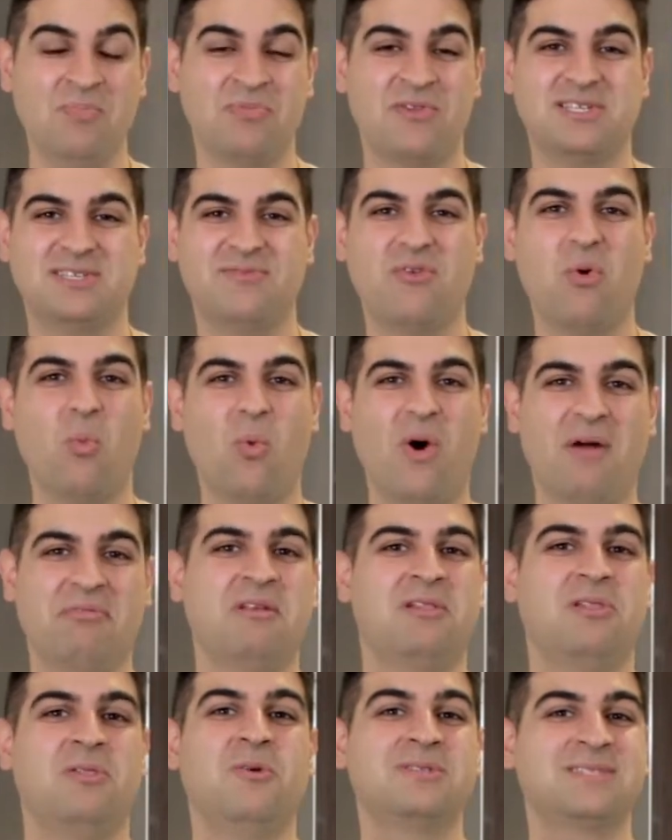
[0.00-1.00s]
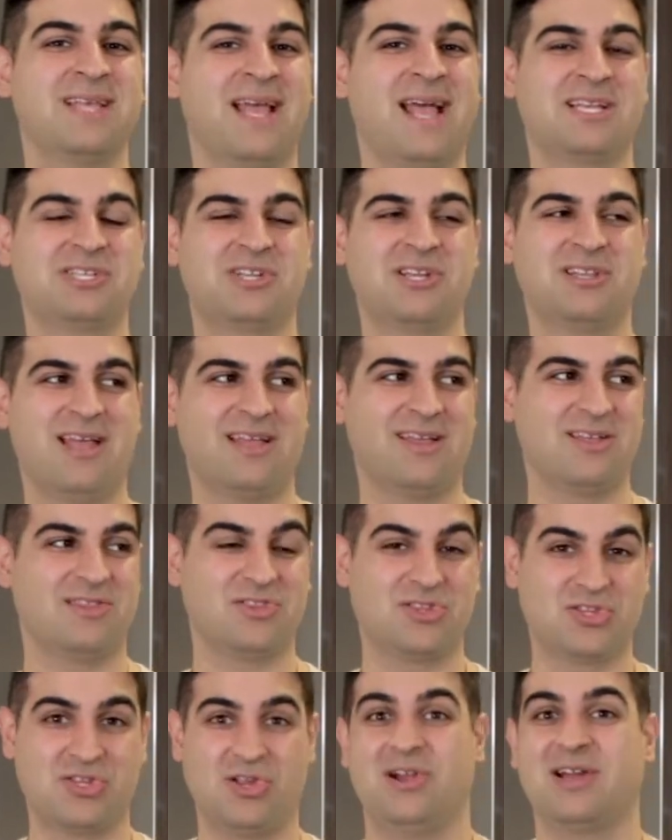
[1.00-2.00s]
There's even one that looks actually like a
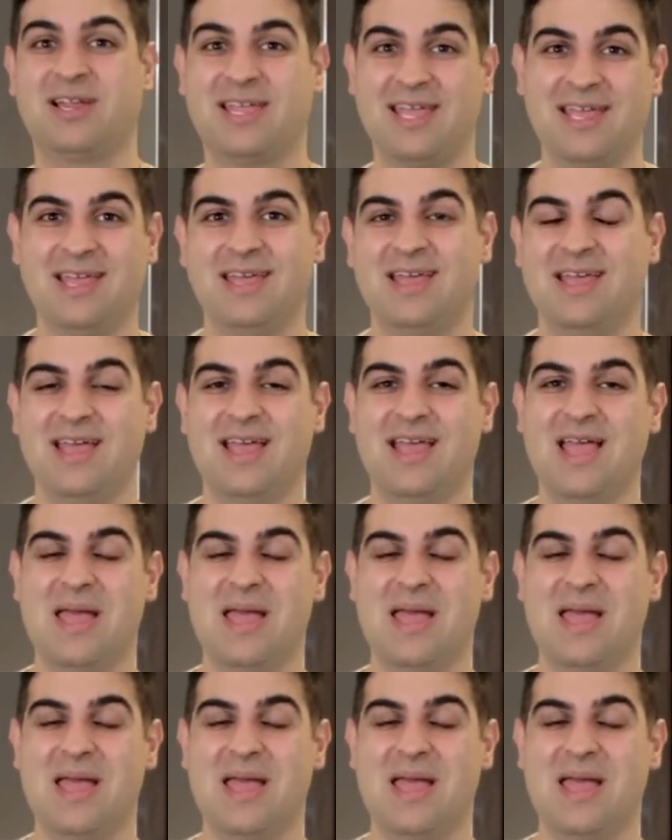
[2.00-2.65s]
turkey,